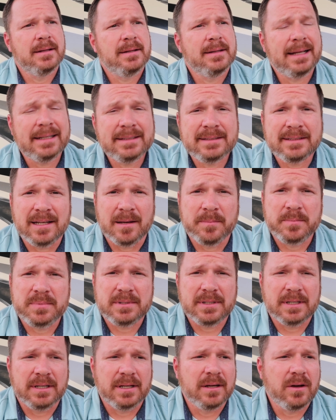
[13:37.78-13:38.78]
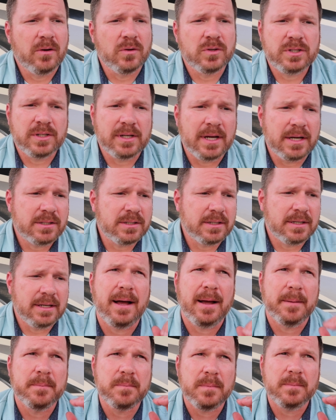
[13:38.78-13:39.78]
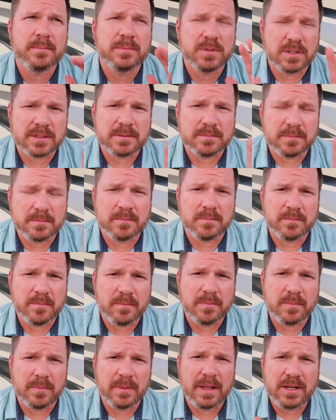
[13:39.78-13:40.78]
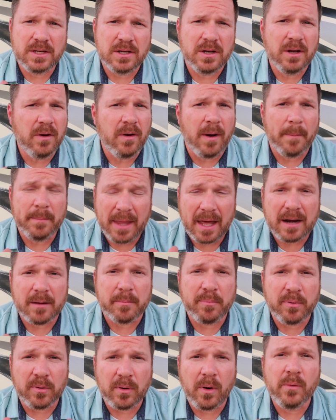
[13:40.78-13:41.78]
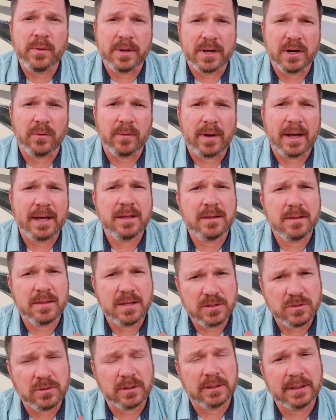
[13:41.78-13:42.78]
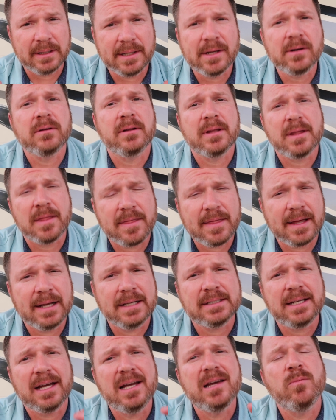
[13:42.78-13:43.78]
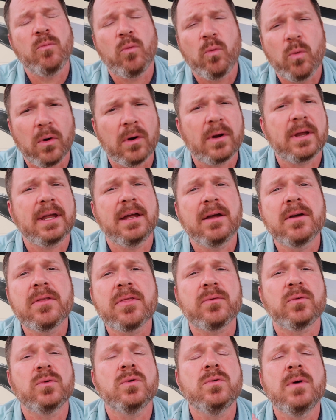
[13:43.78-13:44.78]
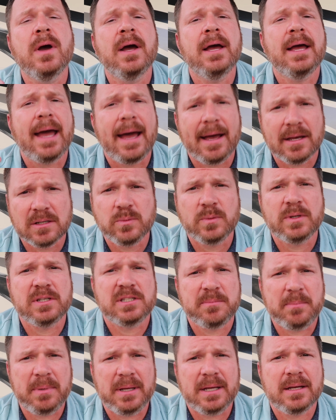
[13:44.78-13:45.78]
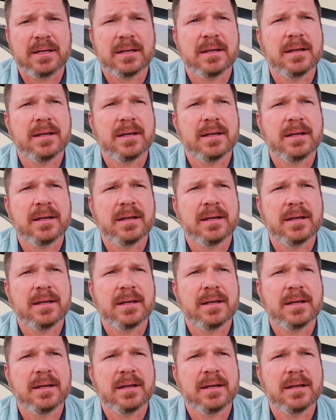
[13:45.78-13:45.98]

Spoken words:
Next steps in negotiation, just letting you know I'm not a pro here, right? These are literally things I am working through as we speak.